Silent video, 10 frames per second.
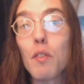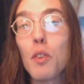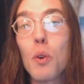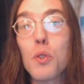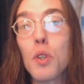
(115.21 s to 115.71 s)

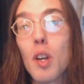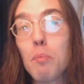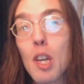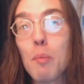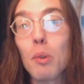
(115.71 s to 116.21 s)
Of course, you
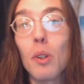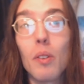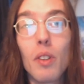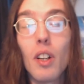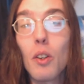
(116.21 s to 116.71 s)
got
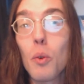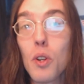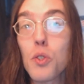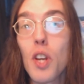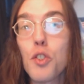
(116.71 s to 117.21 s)
people who
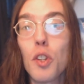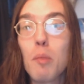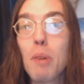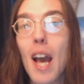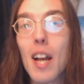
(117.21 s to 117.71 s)
are
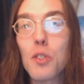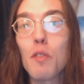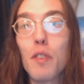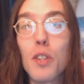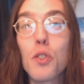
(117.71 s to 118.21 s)
essentially
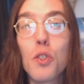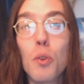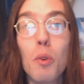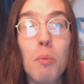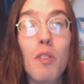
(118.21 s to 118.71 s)
pacifists
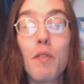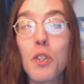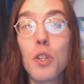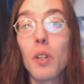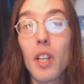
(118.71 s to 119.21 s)
who would be
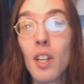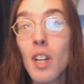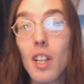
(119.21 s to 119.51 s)
fiscally,